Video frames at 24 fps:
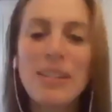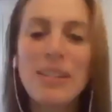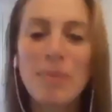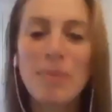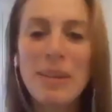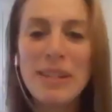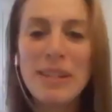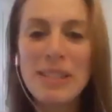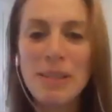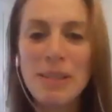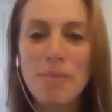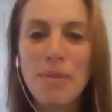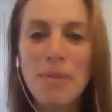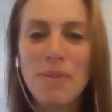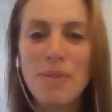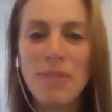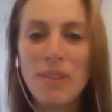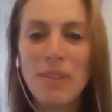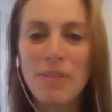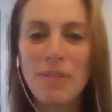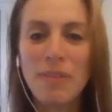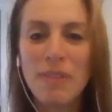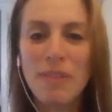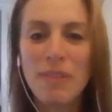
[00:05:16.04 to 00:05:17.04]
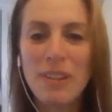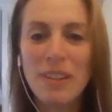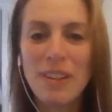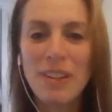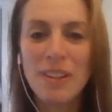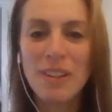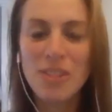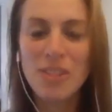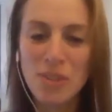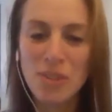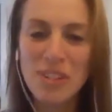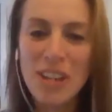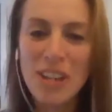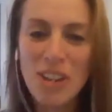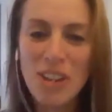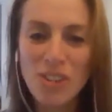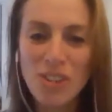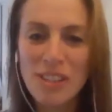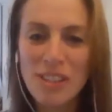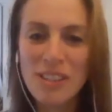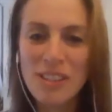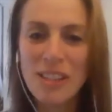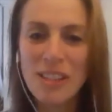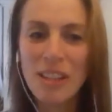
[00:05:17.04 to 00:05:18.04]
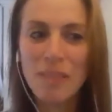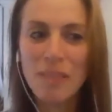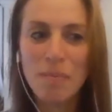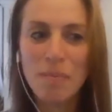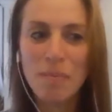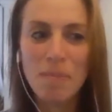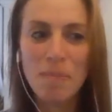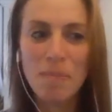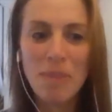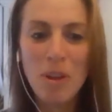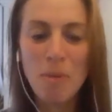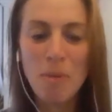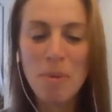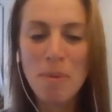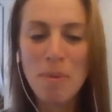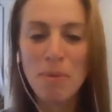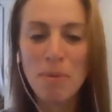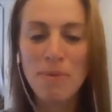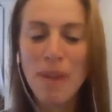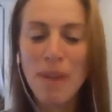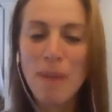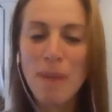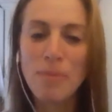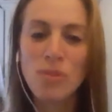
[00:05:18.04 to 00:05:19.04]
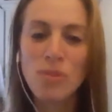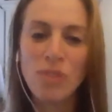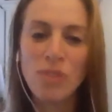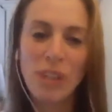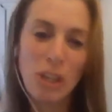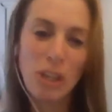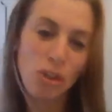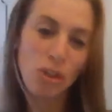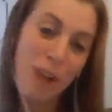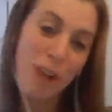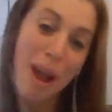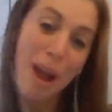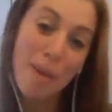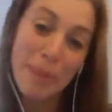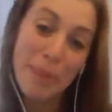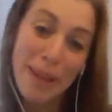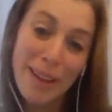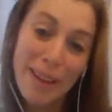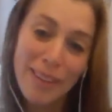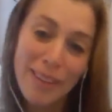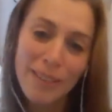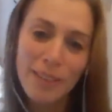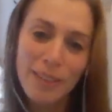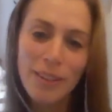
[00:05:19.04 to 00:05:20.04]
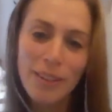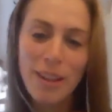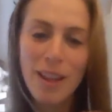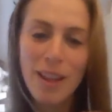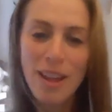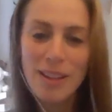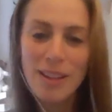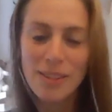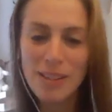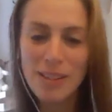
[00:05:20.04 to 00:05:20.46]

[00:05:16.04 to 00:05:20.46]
explain some of the associations that, people find between like trauma and